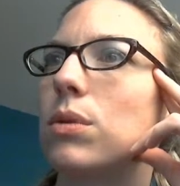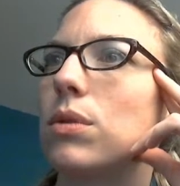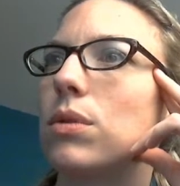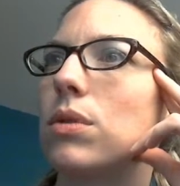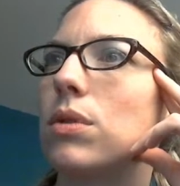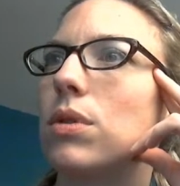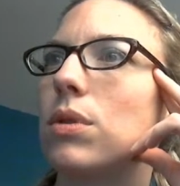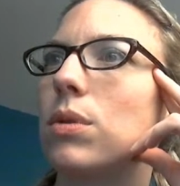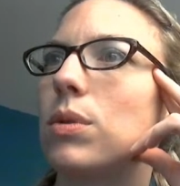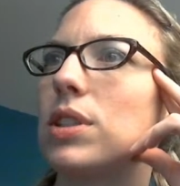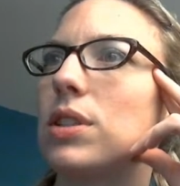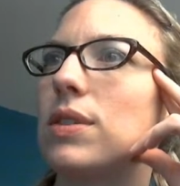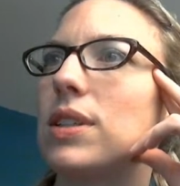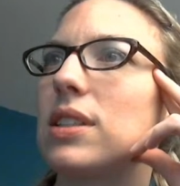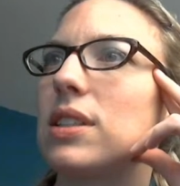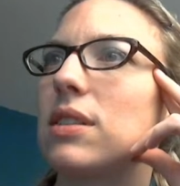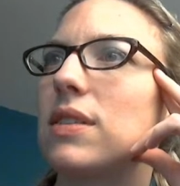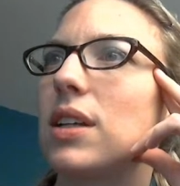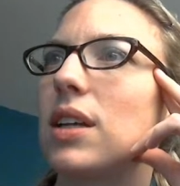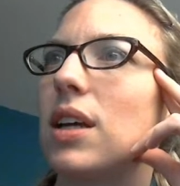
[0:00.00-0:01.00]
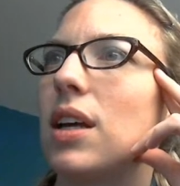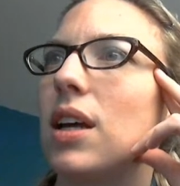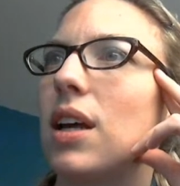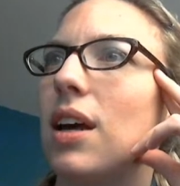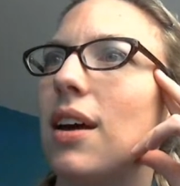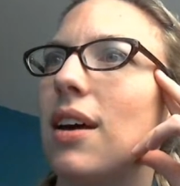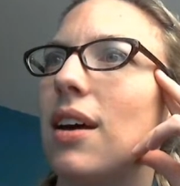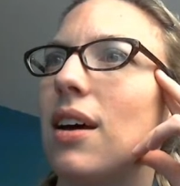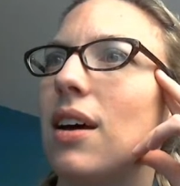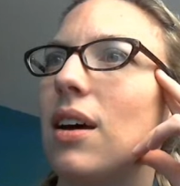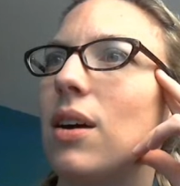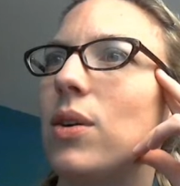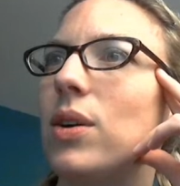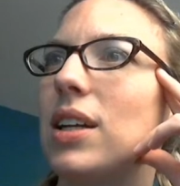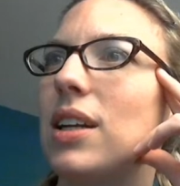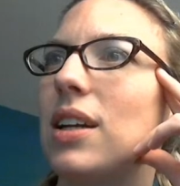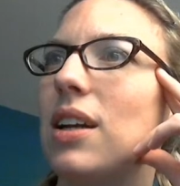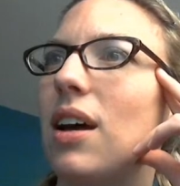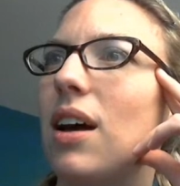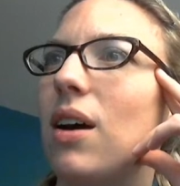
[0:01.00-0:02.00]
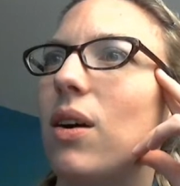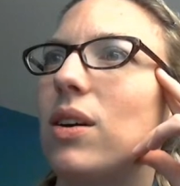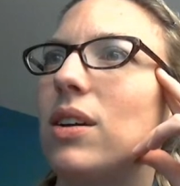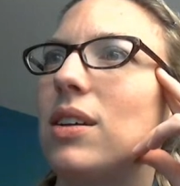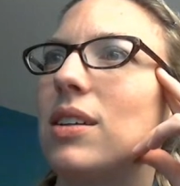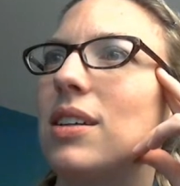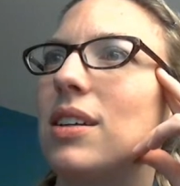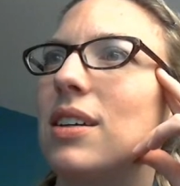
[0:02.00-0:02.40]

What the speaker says: Oh, where's the rest of it? Oh, no!